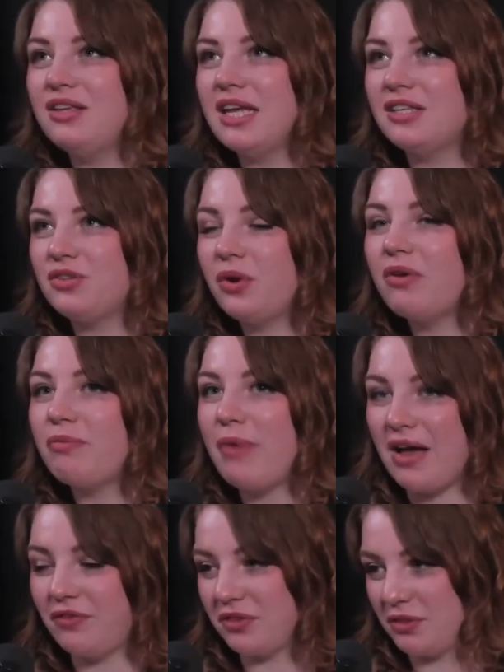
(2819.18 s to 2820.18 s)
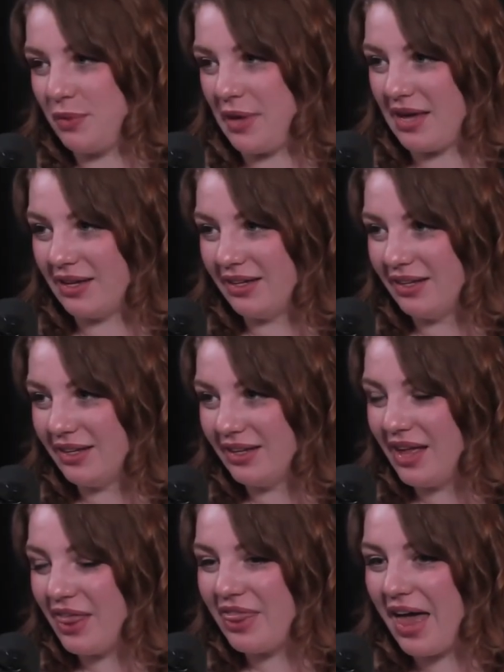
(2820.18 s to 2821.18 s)
it sort of baffles me
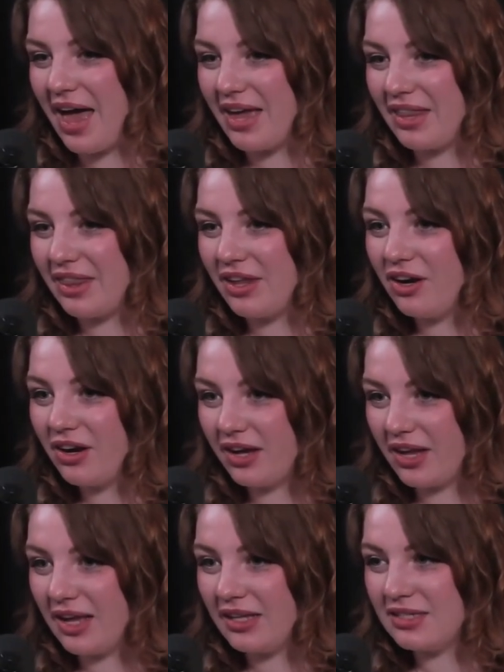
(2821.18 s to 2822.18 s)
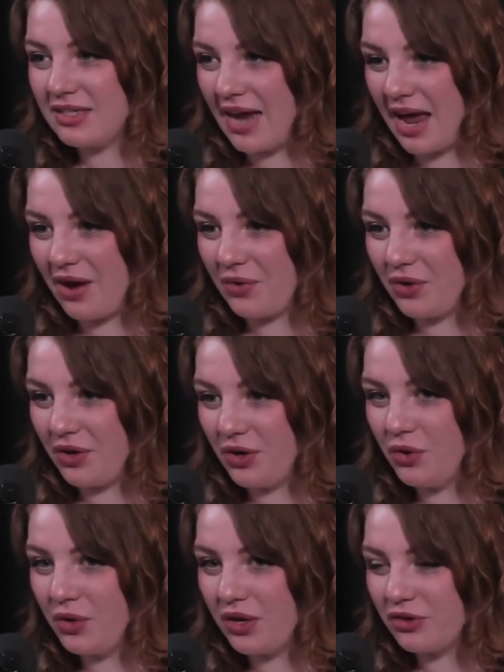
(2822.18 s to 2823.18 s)
that there are kids now
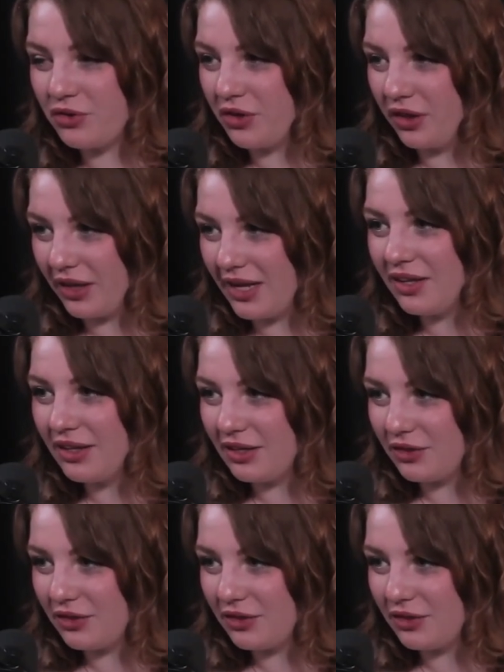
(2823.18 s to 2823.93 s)
who can legally